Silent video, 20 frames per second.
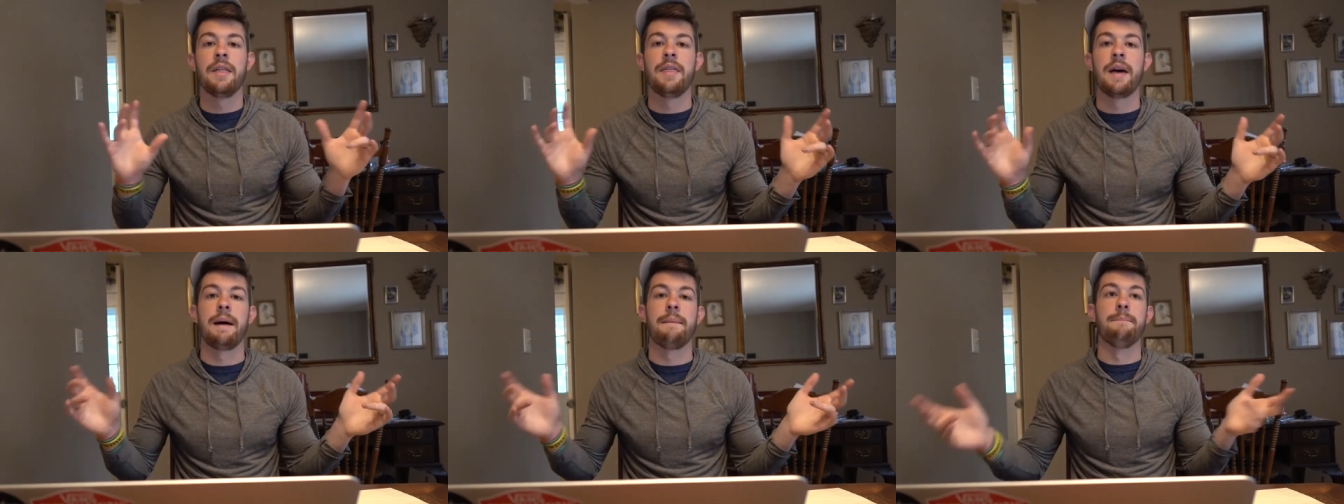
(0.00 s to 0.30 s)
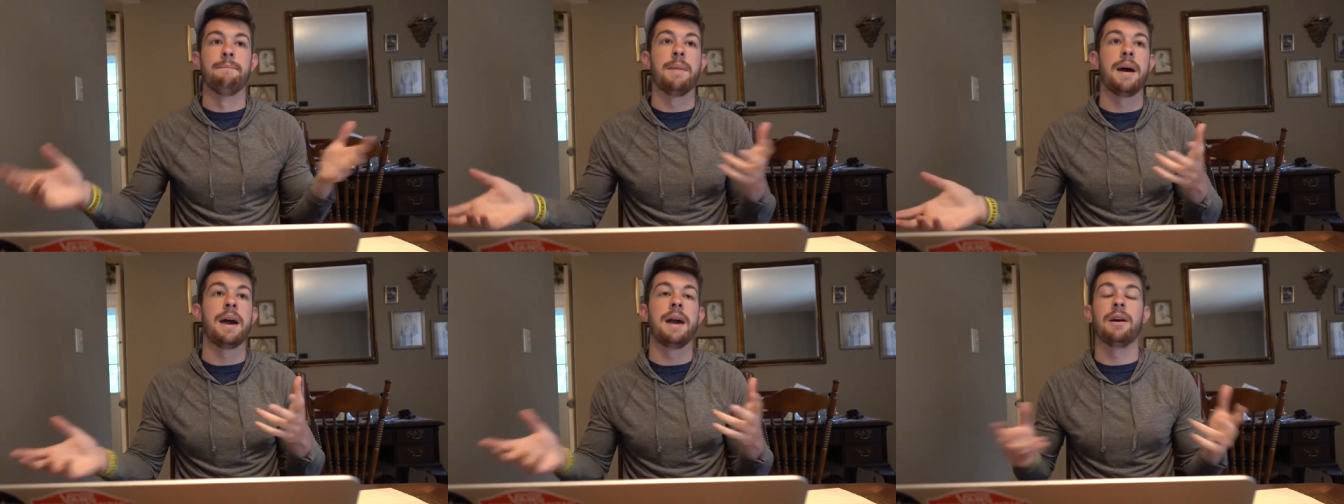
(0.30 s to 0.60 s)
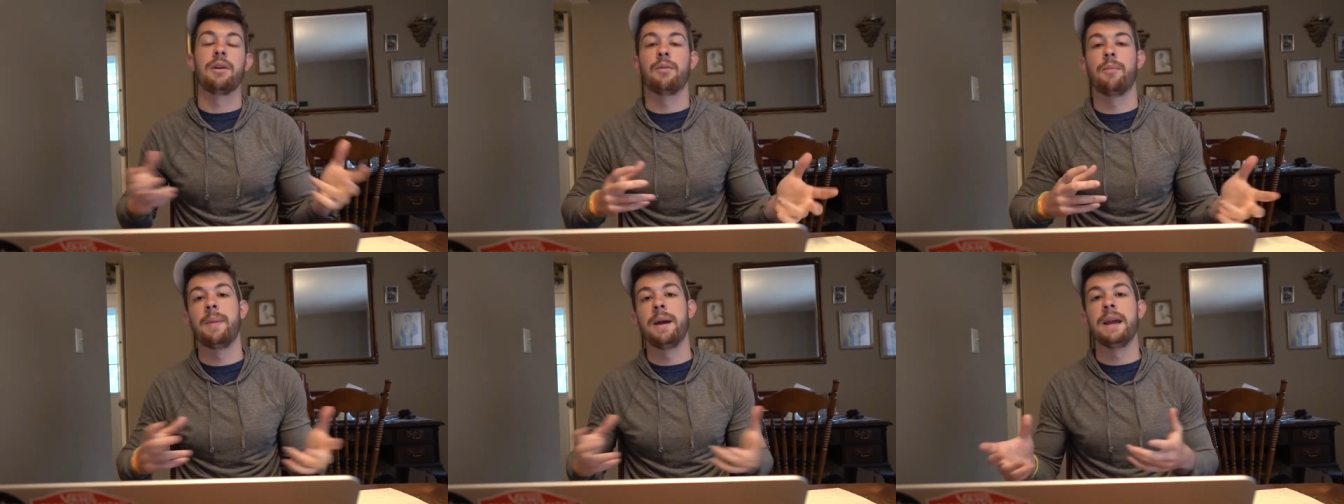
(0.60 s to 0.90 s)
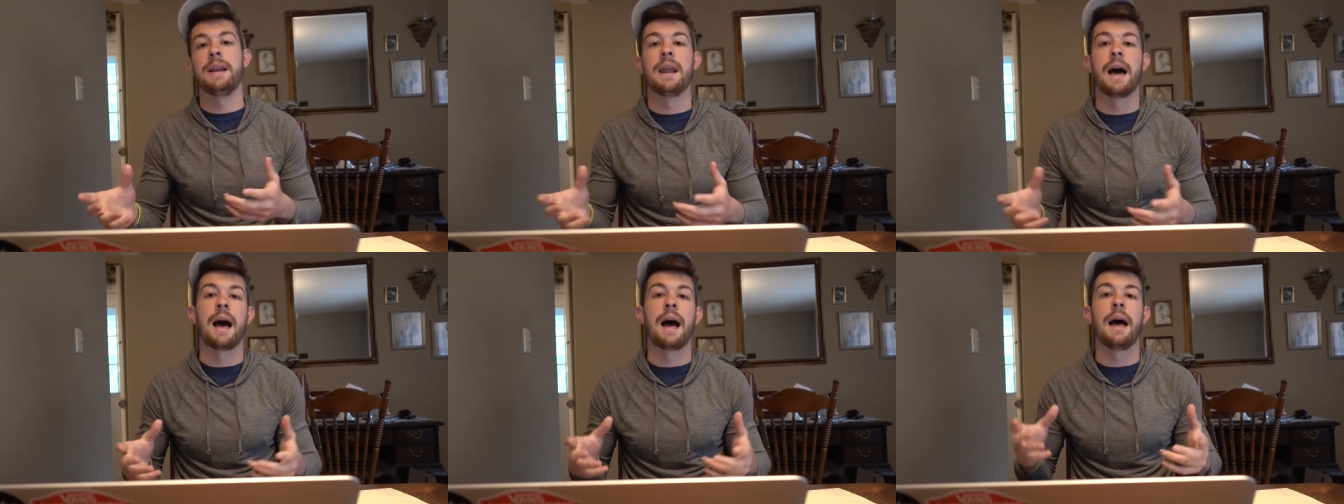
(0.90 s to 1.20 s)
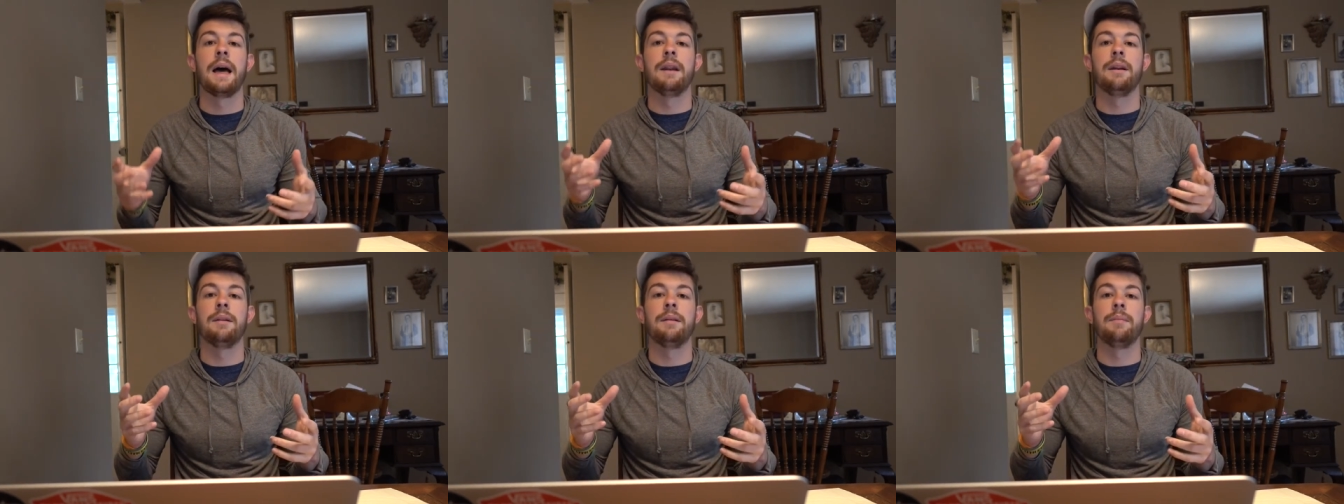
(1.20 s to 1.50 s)
that may or may
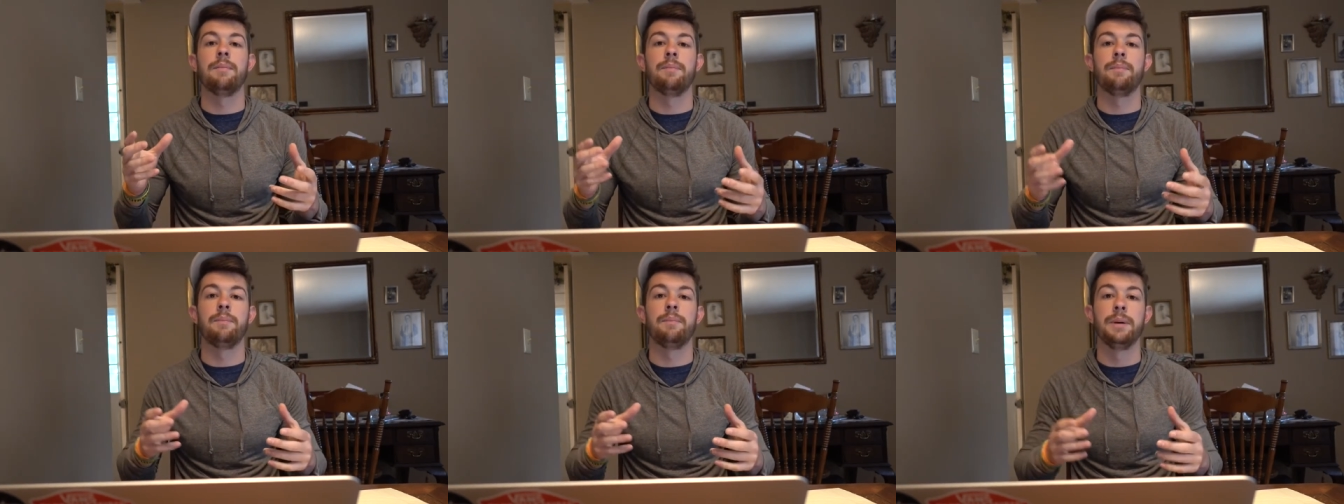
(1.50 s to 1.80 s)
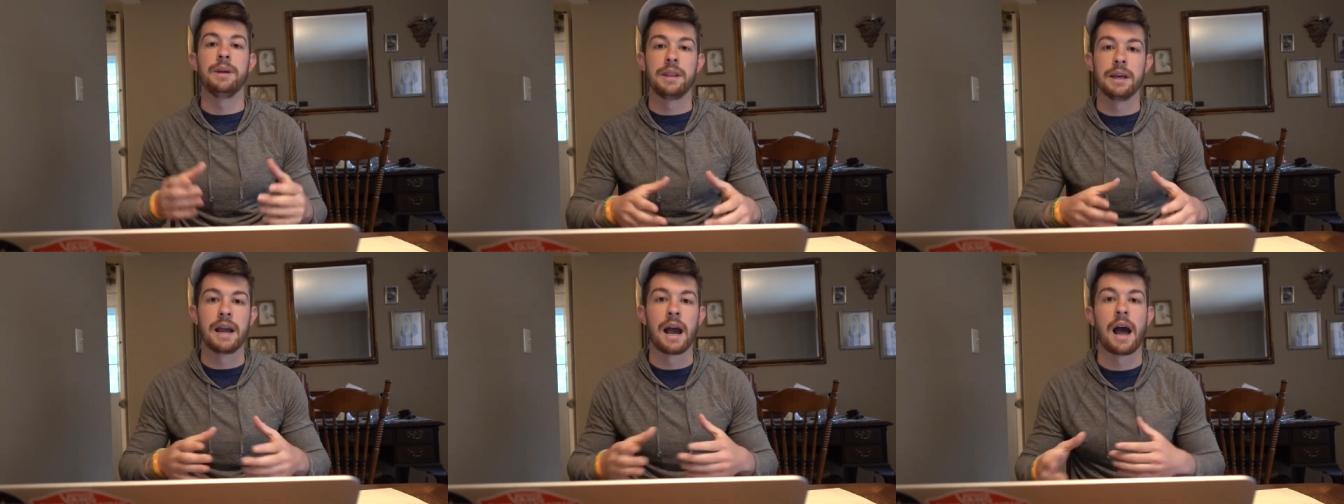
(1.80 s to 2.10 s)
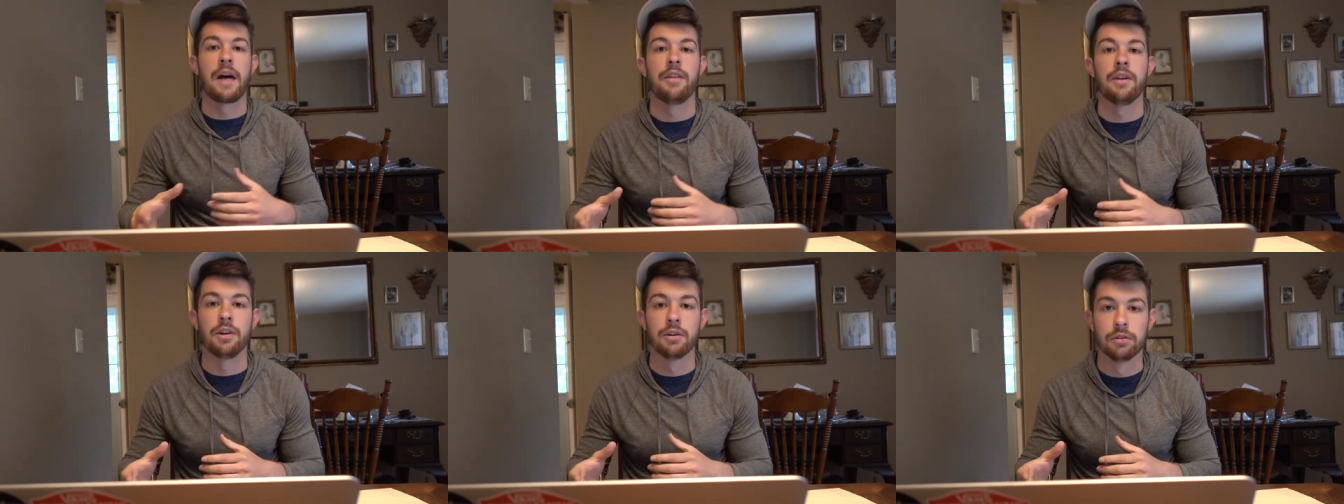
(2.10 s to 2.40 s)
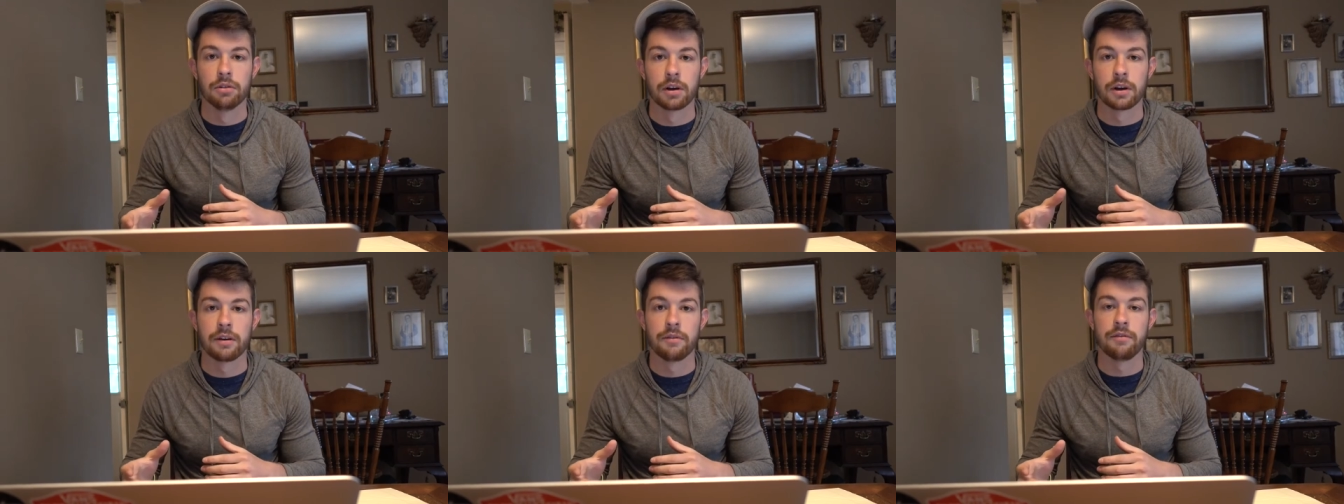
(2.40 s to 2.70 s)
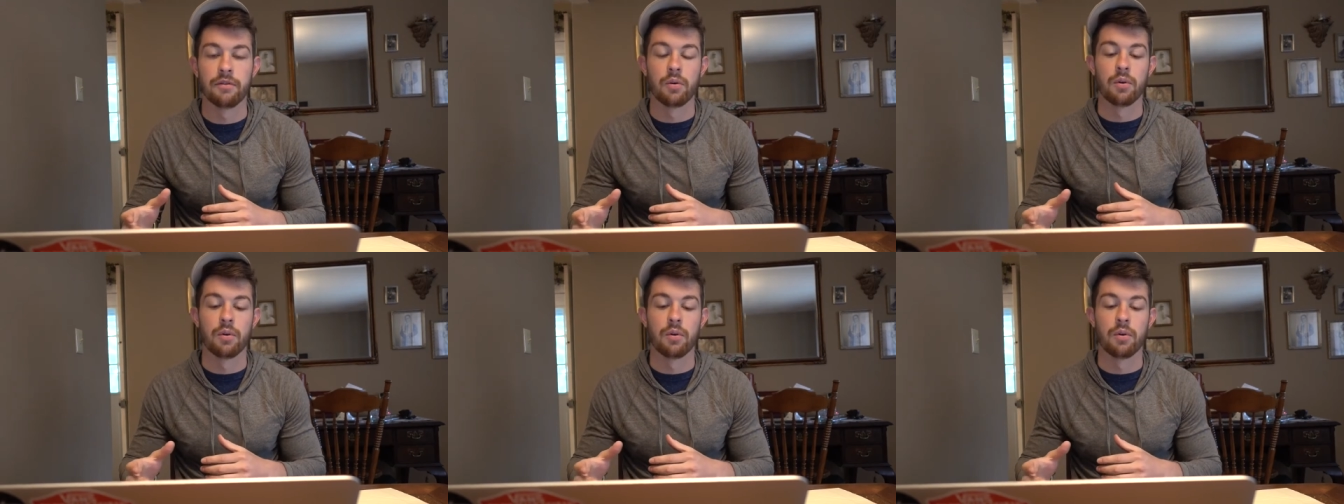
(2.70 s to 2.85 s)
not be the guy that you're looking